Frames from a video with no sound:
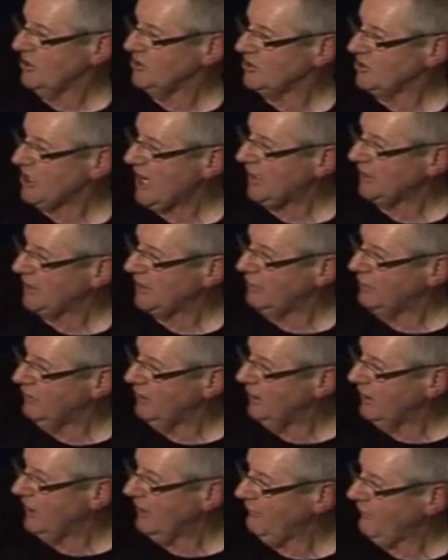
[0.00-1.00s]
in shadow.
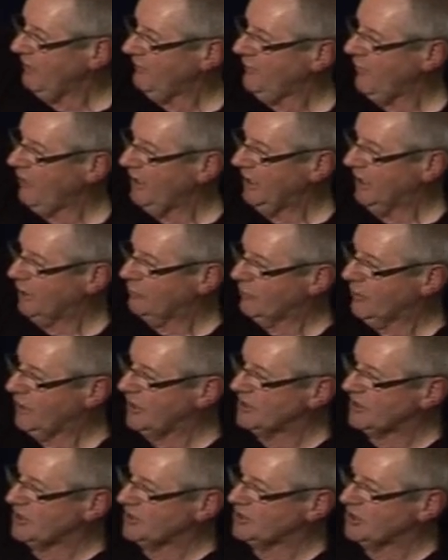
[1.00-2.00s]
And if I
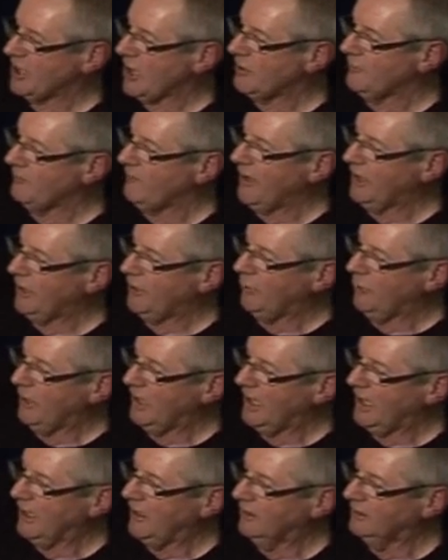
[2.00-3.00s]
increase the shadow value
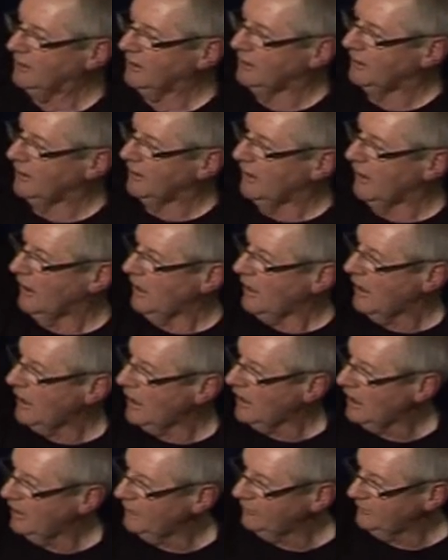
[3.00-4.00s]
here,
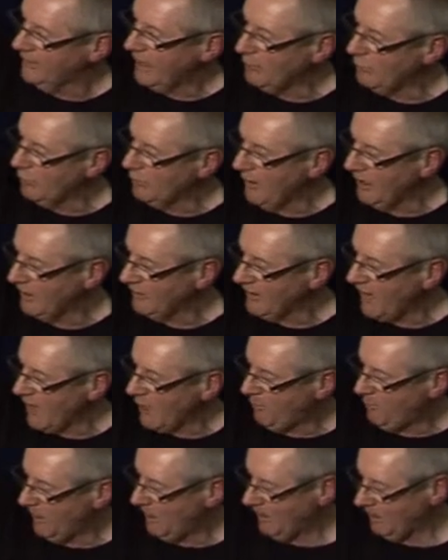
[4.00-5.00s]
that will make
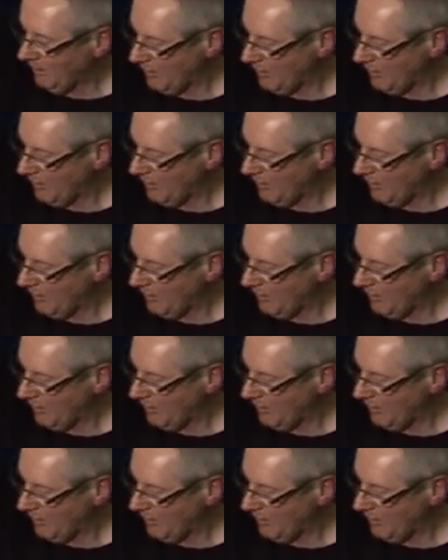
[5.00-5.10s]
that appear